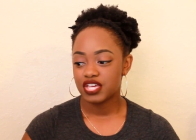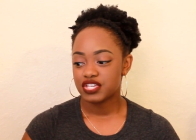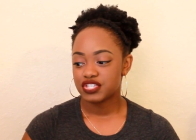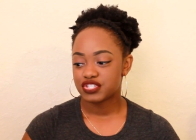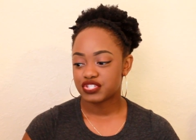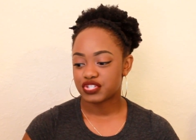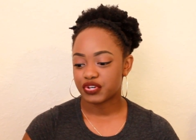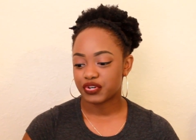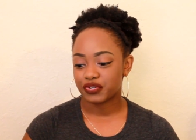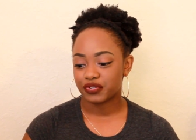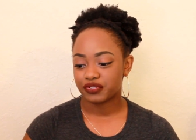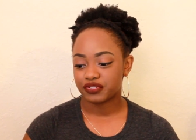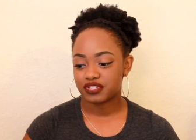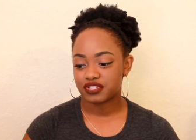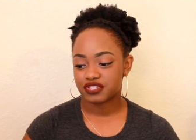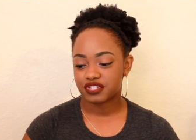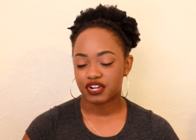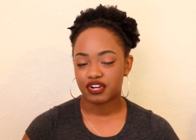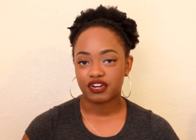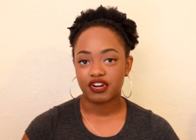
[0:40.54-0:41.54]
So to
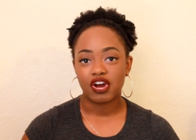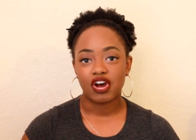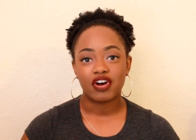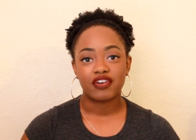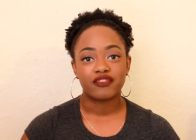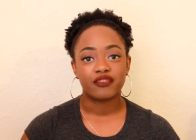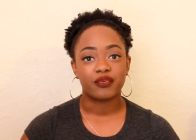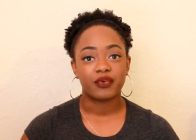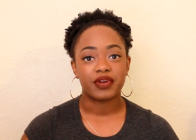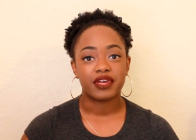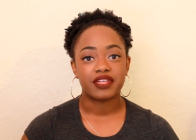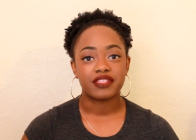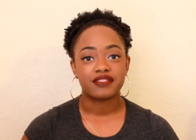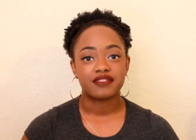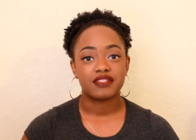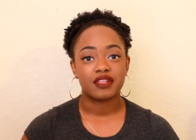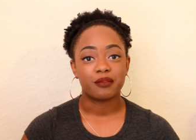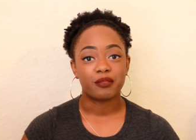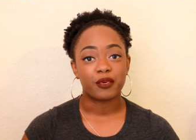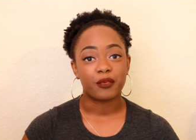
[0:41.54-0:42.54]
start off
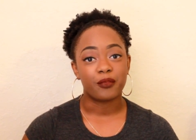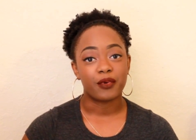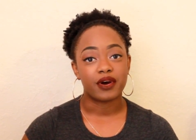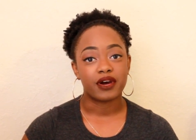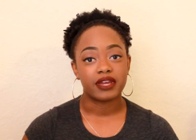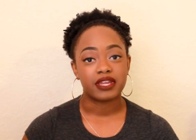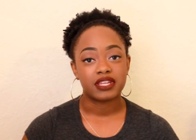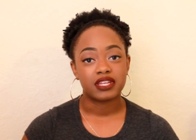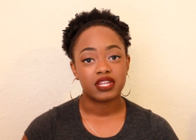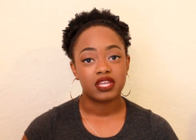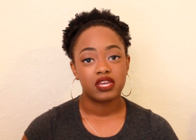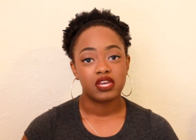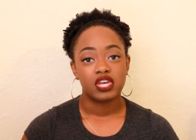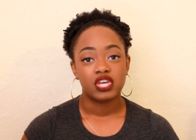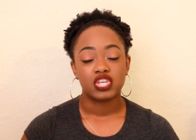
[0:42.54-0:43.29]
with, number one,